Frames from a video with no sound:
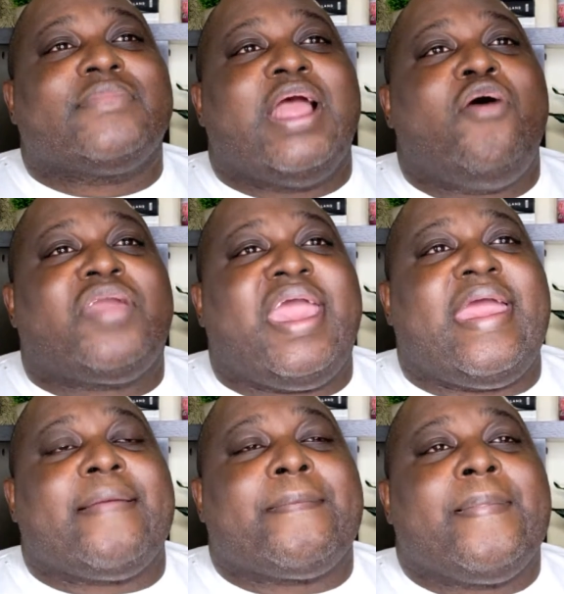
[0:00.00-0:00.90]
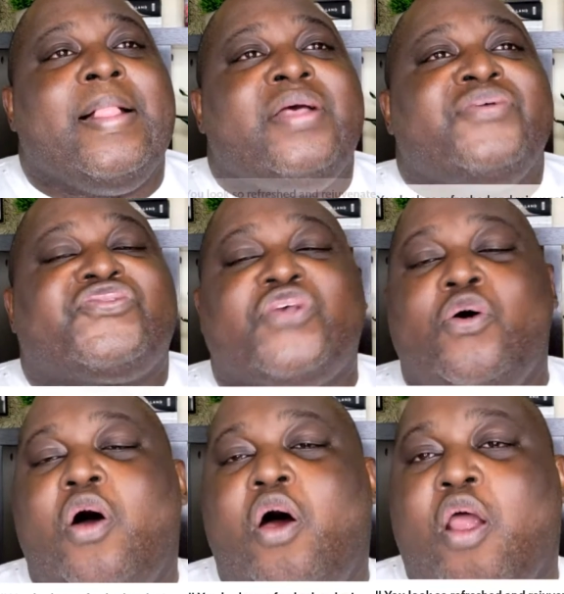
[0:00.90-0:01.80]
Okay.
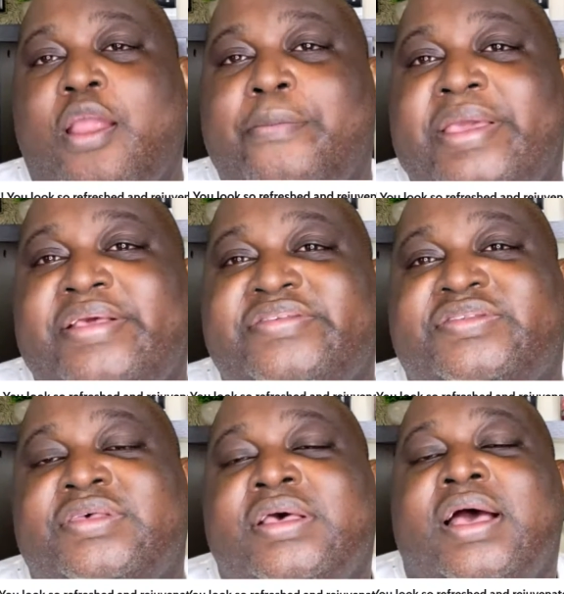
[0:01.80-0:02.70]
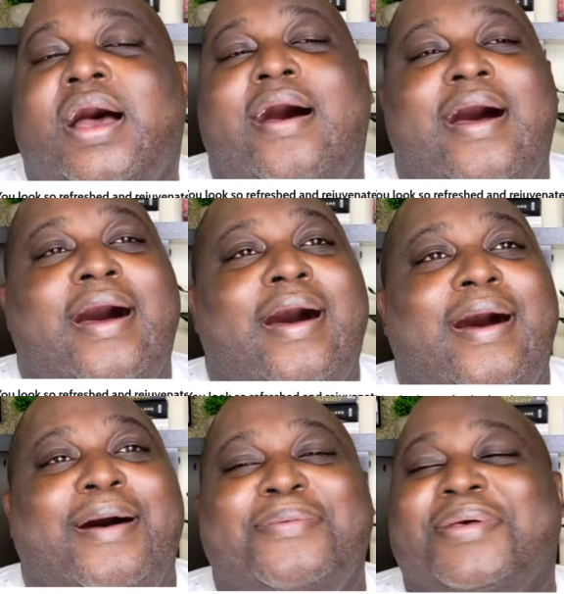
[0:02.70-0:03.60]
So Arby's,
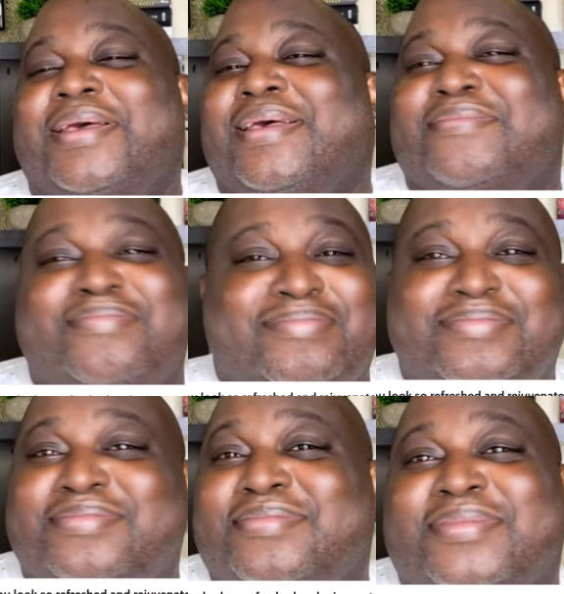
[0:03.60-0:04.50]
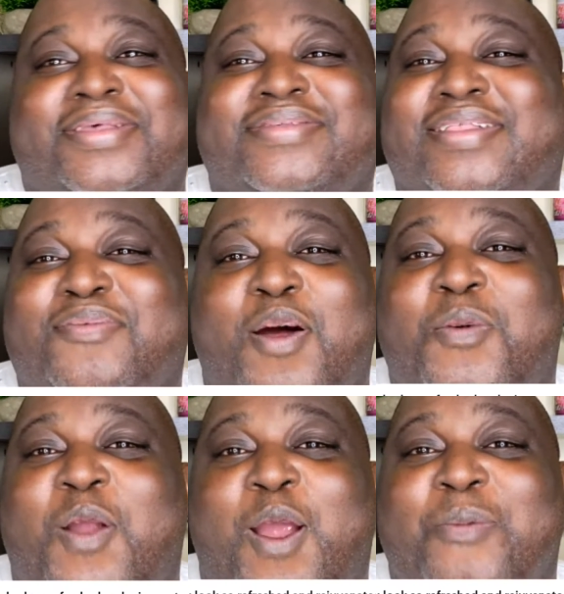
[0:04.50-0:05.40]
there's nothing wrong
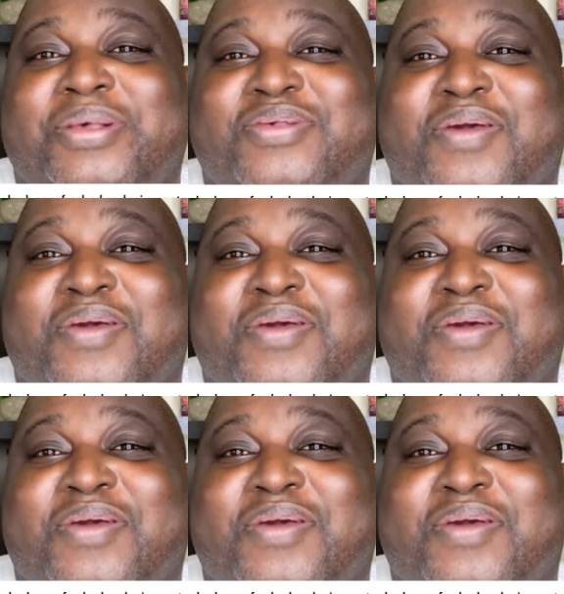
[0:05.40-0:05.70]
with Arby's,